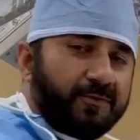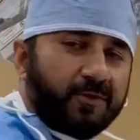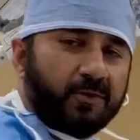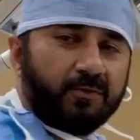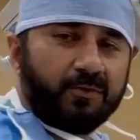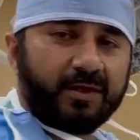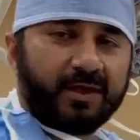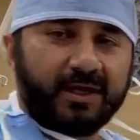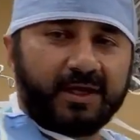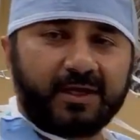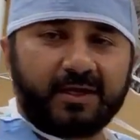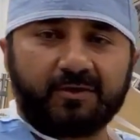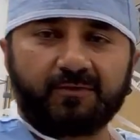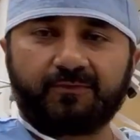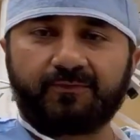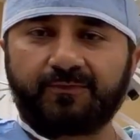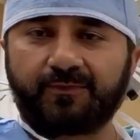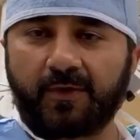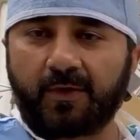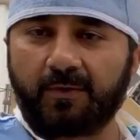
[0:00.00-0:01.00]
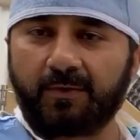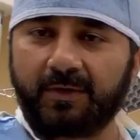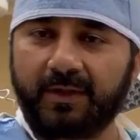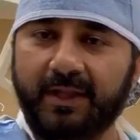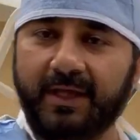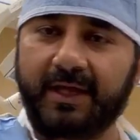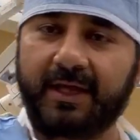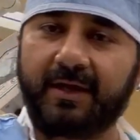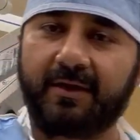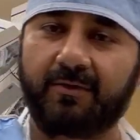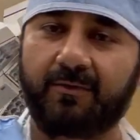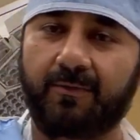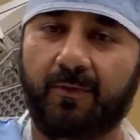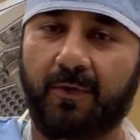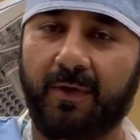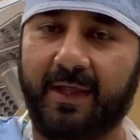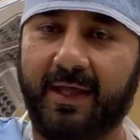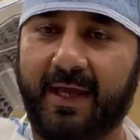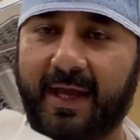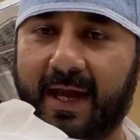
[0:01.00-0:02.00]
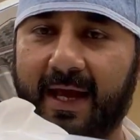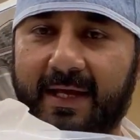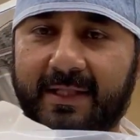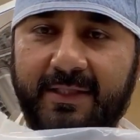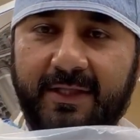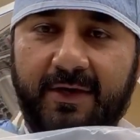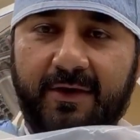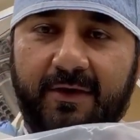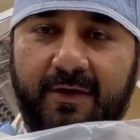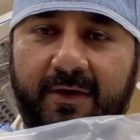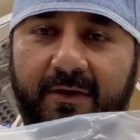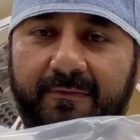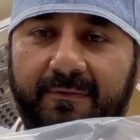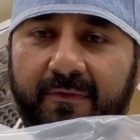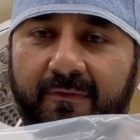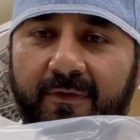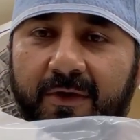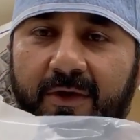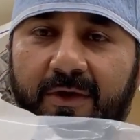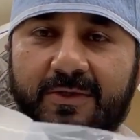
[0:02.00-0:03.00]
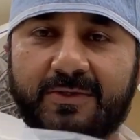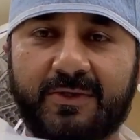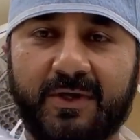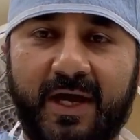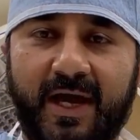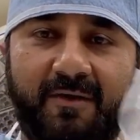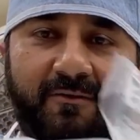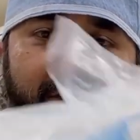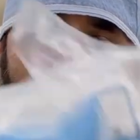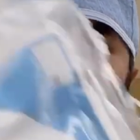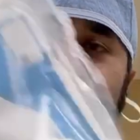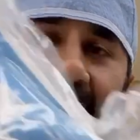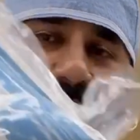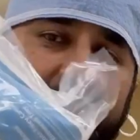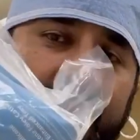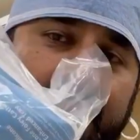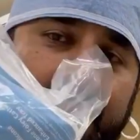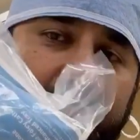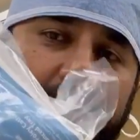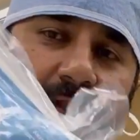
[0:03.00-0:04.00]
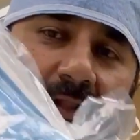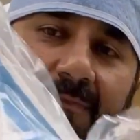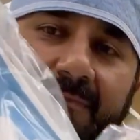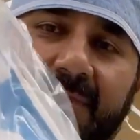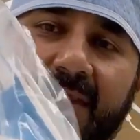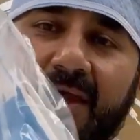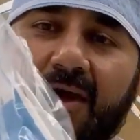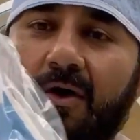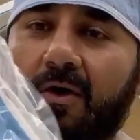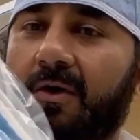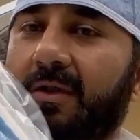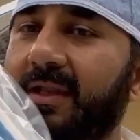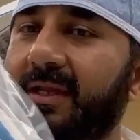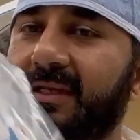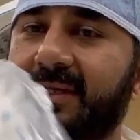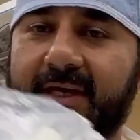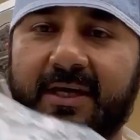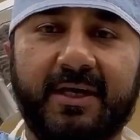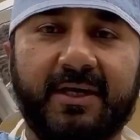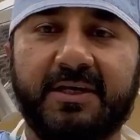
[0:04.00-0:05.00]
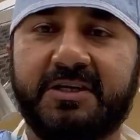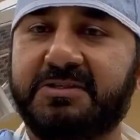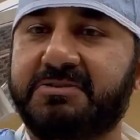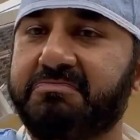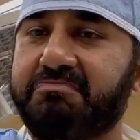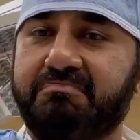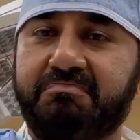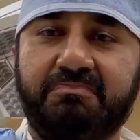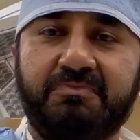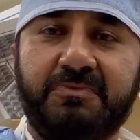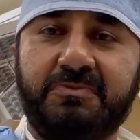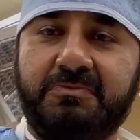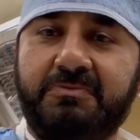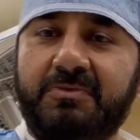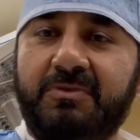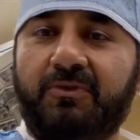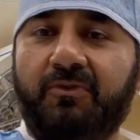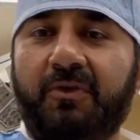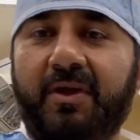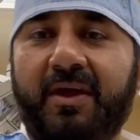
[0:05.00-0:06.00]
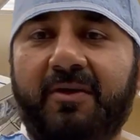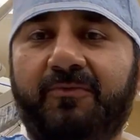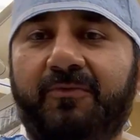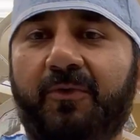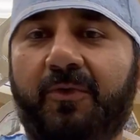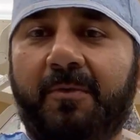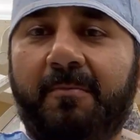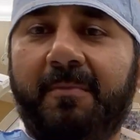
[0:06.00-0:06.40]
you need a Foley catheter, we also have it available. Only take us 3-4